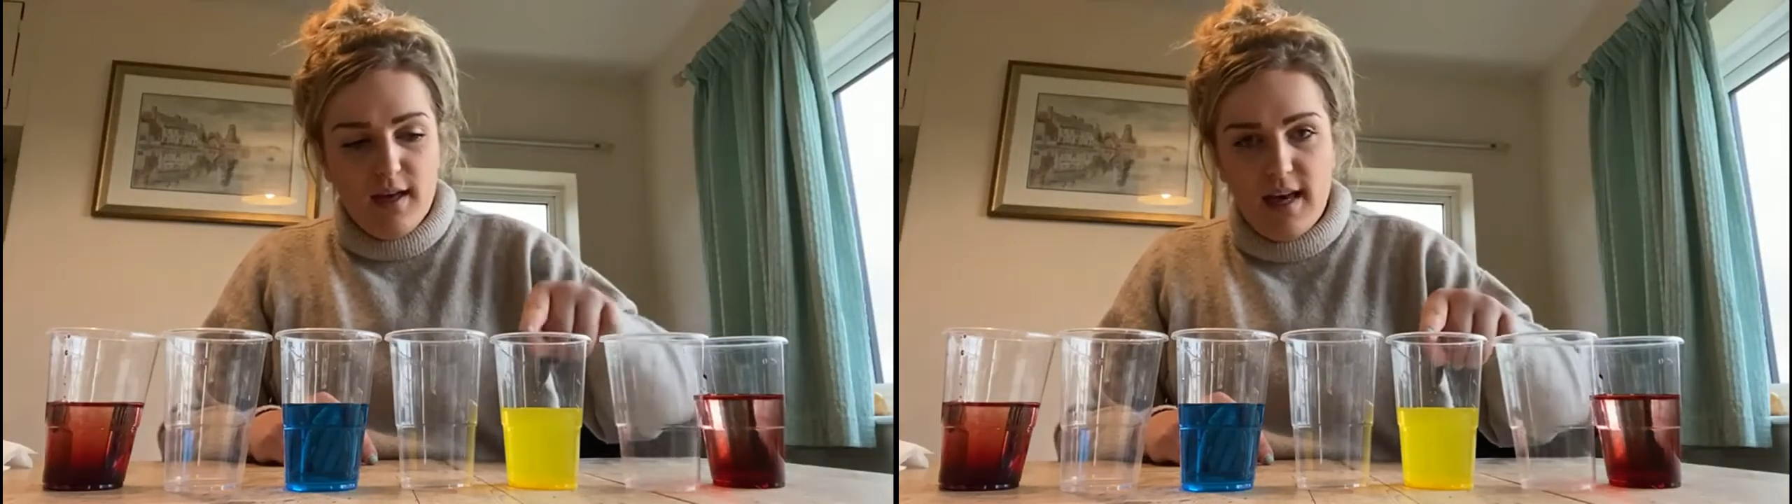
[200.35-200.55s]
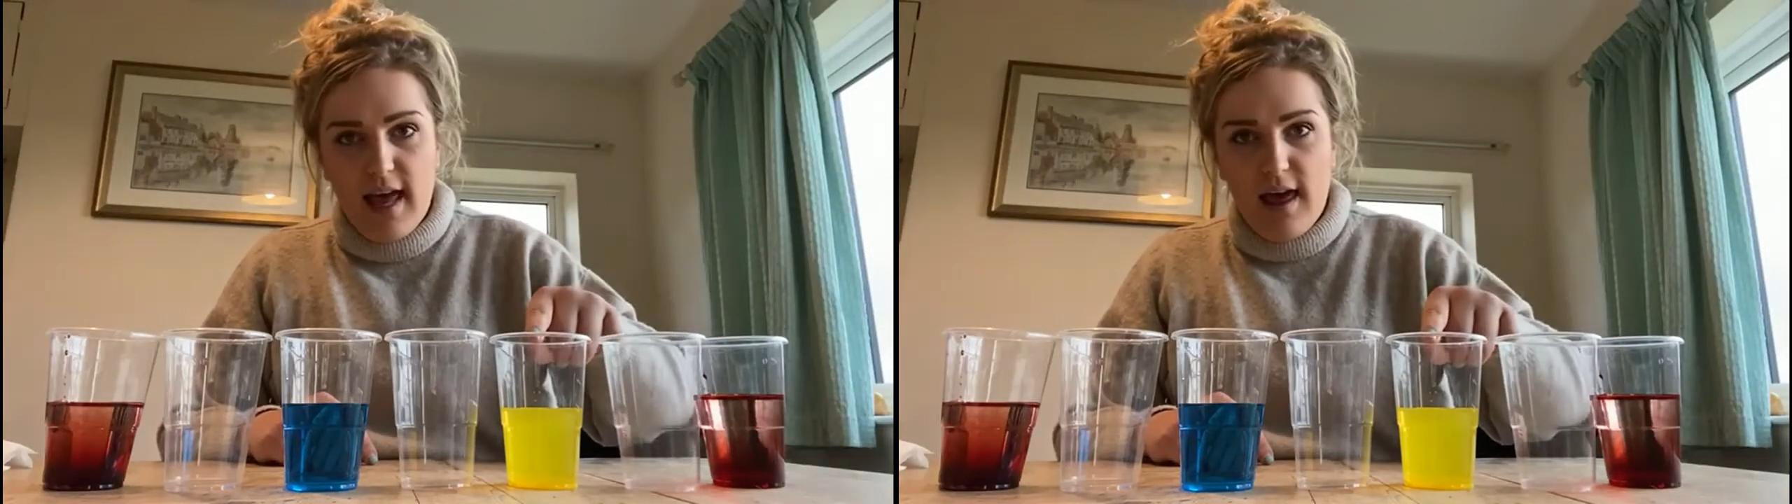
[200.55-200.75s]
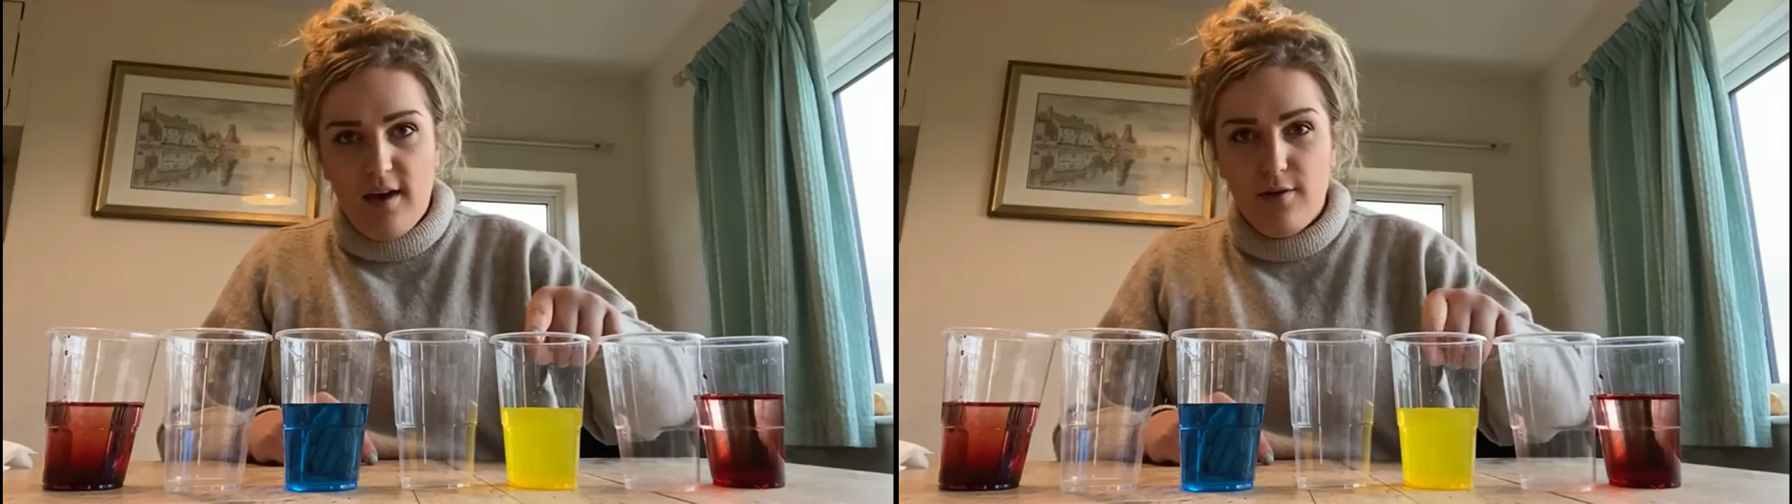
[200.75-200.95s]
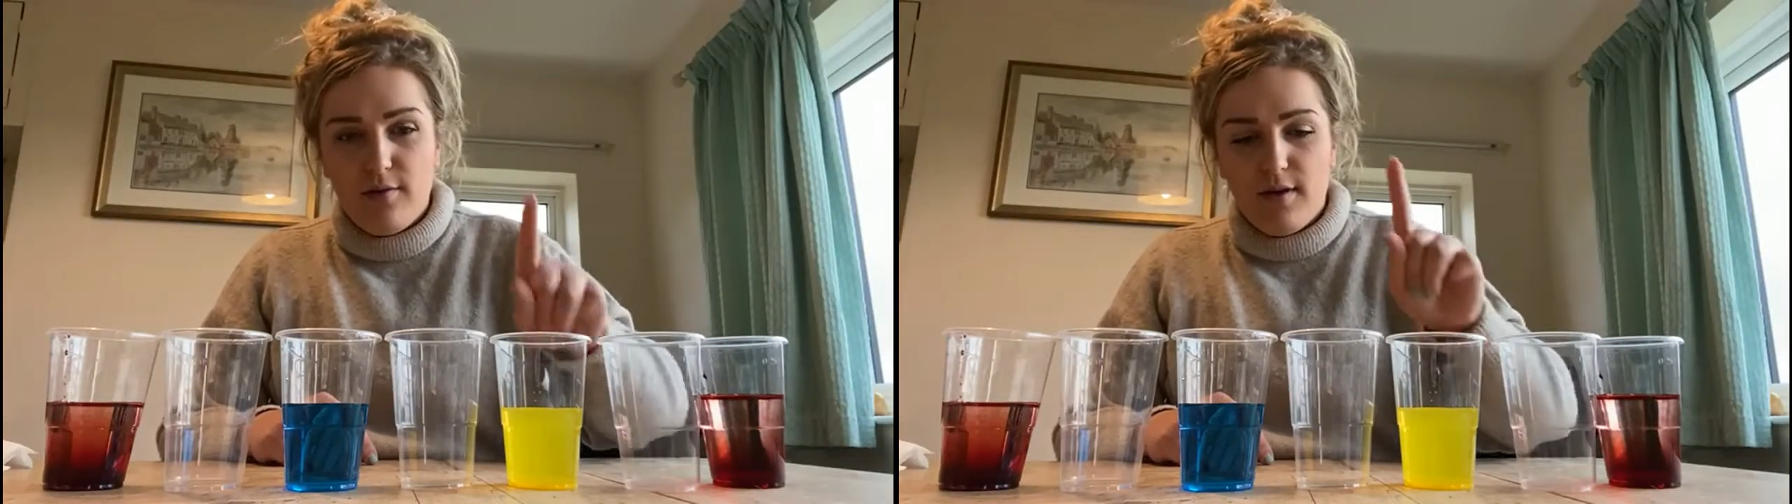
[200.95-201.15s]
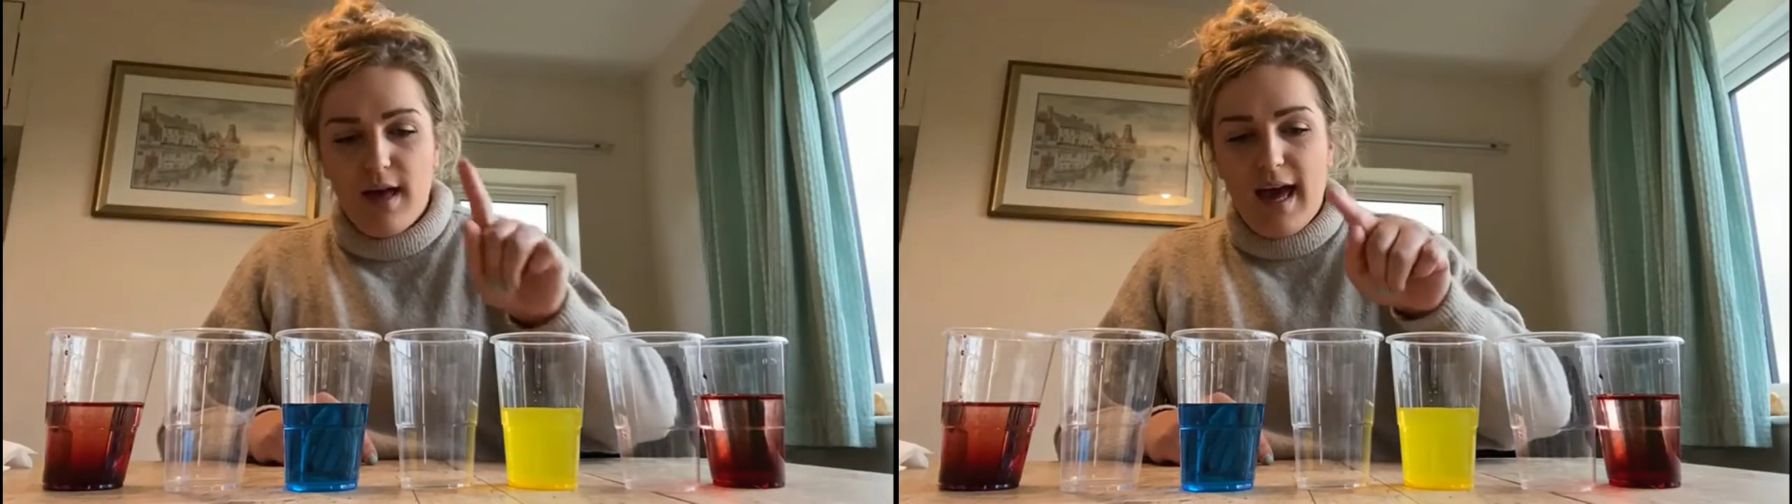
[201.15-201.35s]
yellow,
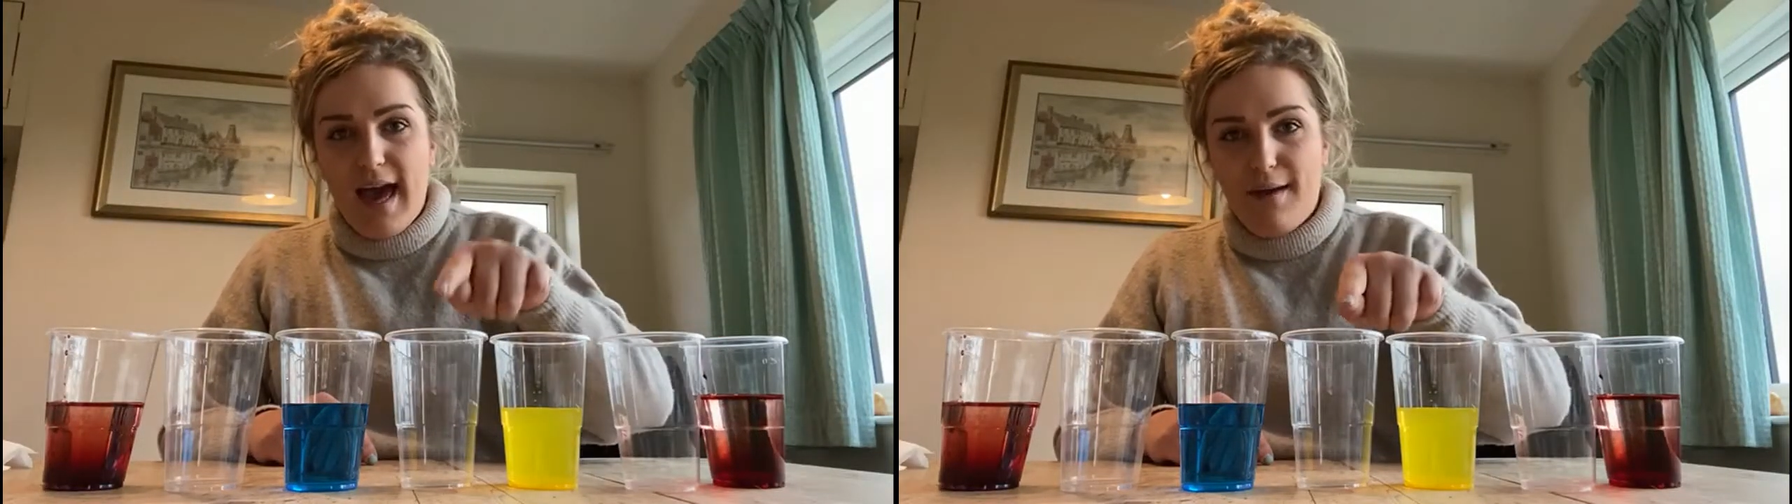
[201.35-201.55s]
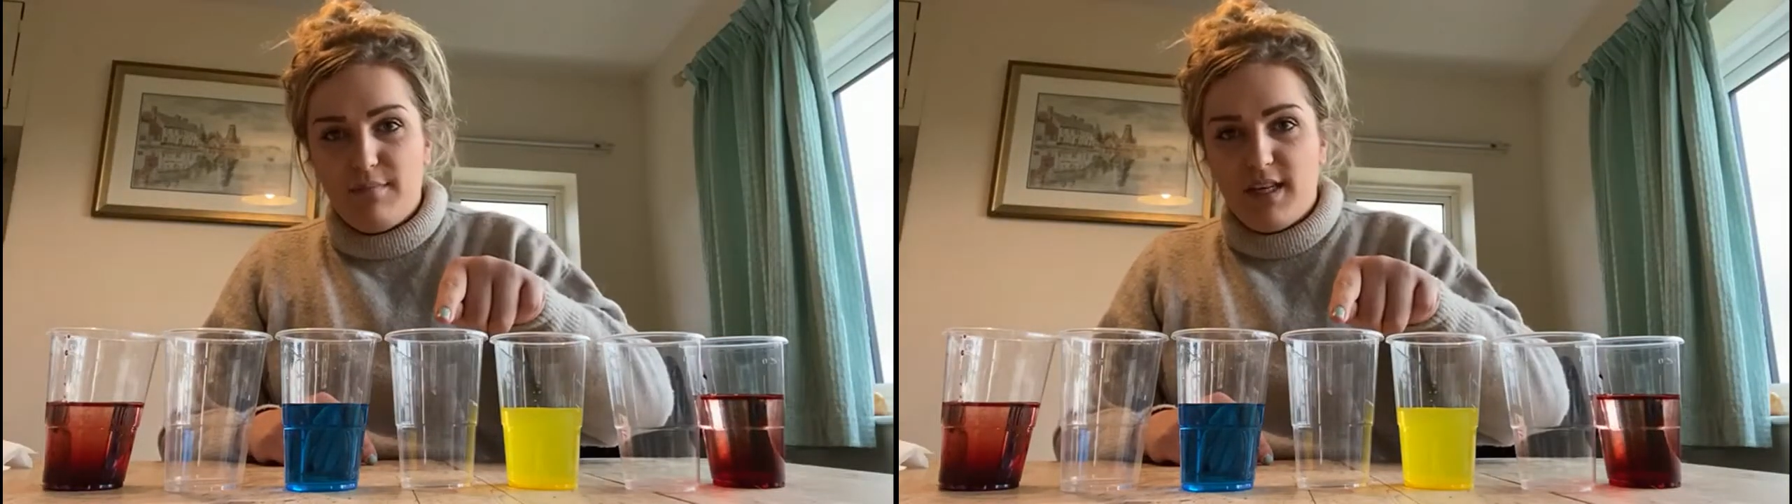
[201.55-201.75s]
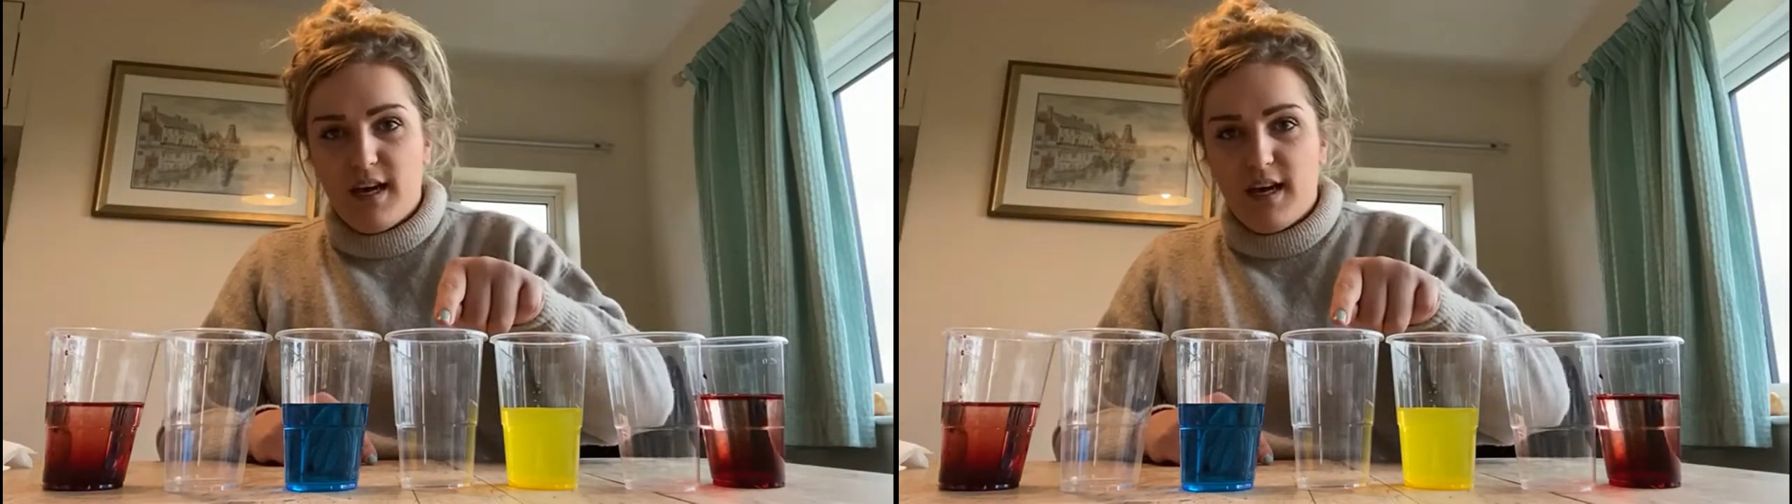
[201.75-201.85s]
empty